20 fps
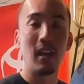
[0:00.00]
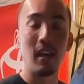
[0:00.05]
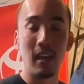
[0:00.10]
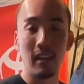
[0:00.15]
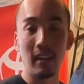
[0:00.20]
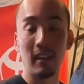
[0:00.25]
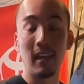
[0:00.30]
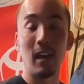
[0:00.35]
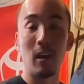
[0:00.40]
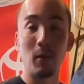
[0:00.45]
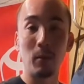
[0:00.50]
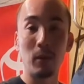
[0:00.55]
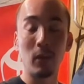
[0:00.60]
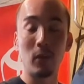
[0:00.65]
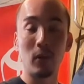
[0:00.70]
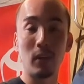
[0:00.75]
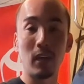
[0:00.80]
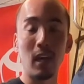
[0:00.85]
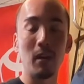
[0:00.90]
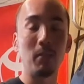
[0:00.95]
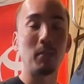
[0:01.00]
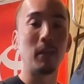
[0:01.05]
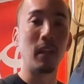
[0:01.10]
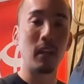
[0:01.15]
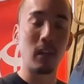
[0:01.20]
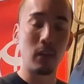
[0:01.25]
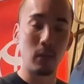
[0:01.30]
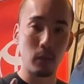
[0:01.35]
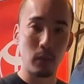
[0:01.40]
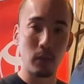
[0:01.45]
Then I'll be okay, but
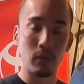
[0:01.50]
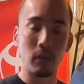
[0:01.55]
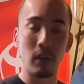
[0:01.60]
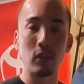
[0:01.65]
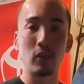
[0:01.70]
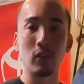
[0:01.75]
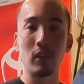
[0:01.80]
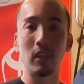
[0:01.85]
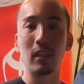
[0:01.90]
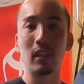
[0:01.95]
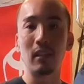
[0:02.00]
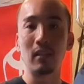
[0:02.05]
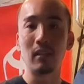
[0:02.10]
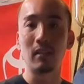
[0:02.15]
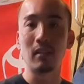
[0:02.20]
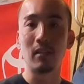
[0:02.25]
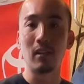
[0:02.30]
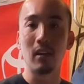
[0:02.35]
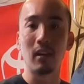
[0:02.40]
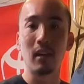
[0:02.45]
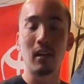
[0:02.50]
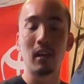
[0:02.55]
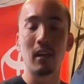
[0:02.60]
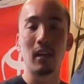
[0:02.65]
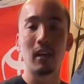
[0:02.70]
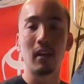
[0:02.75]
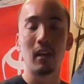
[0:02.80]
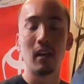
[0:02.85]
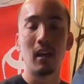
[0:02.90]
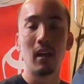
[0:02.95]
then it will eventually get stuck
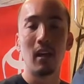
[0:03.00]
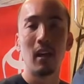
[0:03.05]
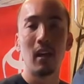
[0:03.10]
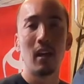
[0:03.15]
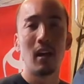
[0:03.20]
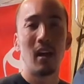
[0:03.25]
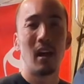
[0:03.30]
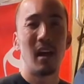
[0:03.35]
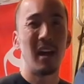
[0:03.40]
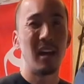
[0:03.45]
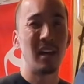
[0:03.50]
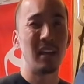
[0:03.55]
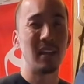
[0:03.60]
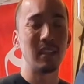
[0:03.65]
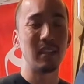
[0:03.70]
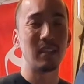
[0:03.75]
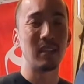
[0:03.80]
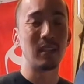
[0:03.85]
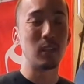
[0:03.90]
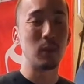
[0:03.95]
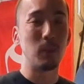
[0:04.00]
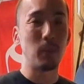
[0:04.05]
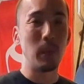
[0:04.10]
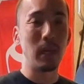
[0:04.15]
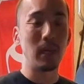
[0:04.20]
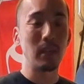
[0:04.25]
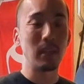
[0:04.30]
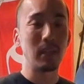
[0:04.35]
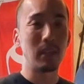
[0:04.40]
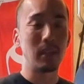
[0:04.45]
again. I
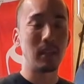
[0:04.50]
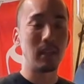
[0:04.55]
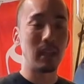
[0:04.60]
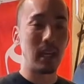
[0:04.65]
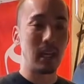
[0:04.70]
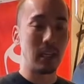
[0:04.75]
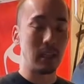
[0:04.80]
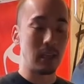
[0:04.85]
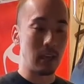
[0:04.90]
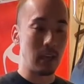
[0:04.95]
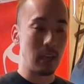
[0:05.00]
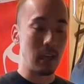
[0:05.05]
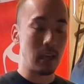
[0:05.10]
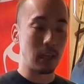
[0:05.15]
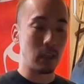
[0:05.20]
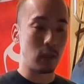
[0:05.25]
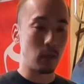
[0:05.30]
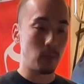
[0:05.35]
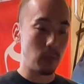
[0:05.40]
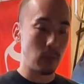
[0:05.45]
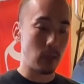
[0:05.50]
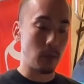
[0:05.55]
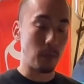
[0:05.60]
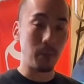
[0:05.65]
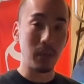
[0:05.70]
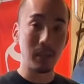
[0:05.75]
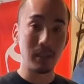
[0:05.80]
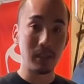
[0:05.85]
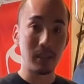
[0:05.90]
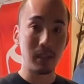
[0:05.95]
suspect that it could be the
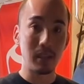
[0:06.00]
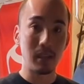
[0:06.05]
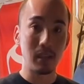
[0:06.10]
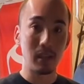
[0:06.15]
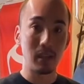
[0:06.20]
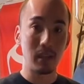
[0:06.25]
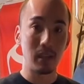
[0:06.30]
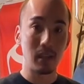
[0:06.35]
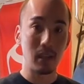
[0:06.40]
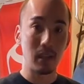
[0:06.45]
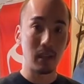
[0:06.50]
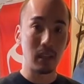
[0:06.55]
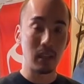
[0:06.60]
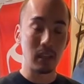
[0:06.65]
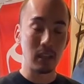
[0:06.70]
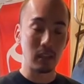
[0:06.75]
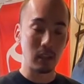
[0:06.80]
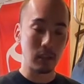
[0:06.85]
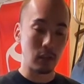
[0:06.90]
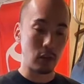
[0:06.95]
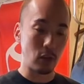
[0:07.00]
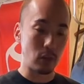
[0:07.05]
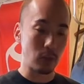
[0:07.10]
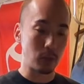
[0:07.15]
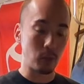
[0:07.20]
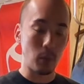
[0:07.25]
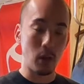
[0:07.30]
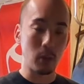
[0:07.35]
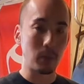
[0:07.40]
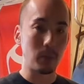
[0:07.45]
piston. There's
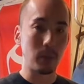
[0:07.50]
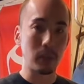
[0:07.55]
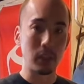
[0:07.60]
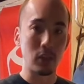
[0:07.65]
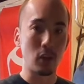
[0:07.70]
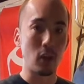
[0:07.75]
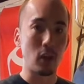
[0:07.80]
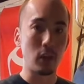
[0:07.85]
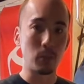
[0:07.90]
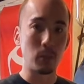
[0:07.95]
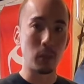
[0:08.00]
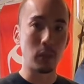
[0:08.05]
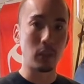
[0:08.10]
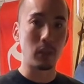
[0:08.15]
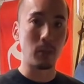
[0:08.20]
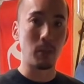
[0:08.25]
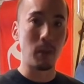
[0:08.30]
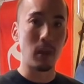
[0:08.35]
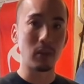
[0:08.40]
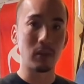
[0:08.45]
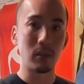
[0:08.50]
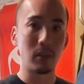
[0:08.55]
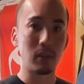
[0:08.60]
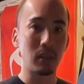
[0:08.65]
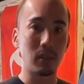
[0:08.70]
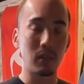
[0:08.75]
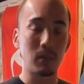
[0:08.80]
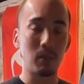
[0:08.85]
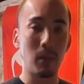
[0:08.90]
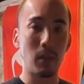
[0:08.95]
probably, especially
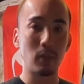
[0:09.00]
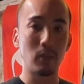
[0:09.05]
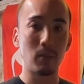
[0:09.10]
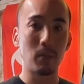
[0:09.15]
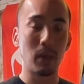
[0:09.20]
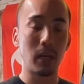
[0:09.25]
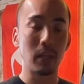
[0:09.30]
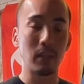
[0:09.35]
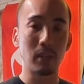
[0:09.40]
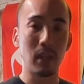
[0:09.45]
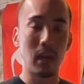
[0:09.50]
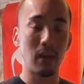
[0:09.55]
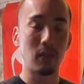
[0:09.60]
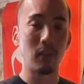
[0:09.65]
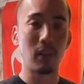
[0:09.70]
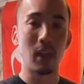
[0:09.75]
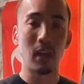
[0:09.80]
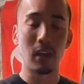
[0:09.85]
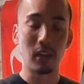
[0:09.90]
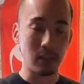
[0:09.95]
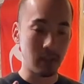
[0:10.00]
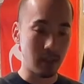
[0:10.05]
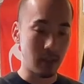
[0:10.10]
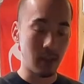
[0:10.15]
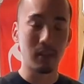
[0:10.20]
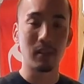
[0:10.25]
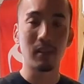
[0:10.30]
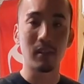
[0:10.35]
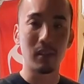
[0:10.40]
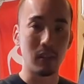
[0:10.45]
mountain bikes have a lot of
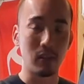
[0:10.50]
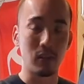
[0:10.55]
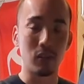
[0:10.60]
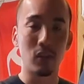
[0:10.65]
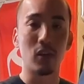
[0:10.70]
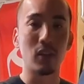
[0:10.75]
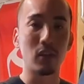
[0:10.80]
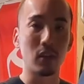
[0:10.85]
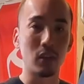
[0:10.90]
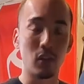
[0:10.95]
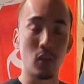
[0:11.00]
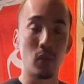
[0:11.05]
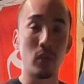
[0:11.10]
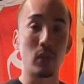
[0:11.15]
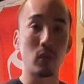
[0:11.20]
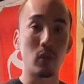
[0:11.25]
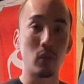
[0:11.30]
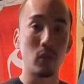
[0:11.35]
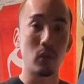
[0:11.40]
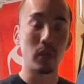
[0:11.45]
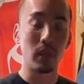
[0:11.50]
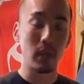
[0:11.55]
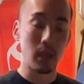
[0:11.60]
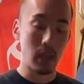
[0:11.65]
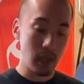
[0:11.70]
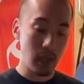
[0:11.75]
dust and dirt going through it.